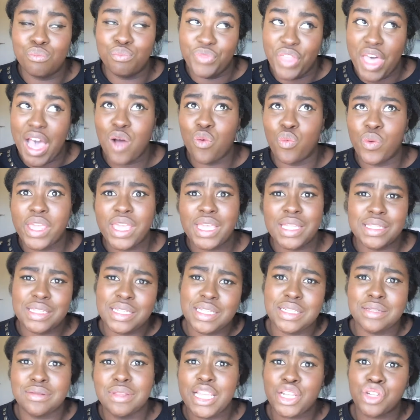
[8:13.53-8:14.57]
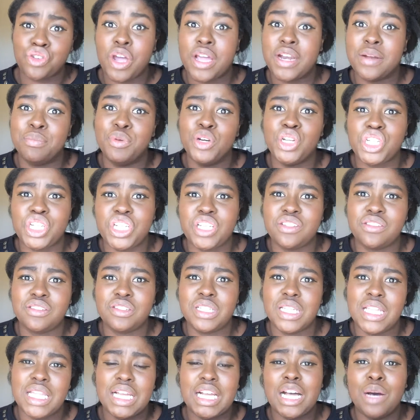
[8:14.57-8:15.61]
that week and didn't like try to push it
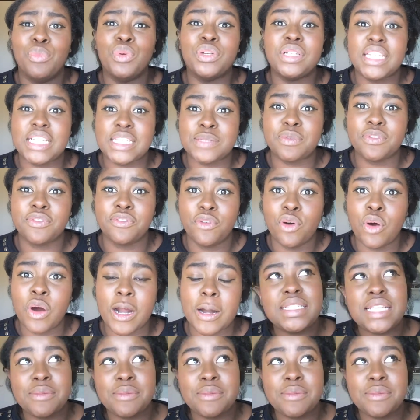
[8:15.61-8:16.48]
to like a couple days before.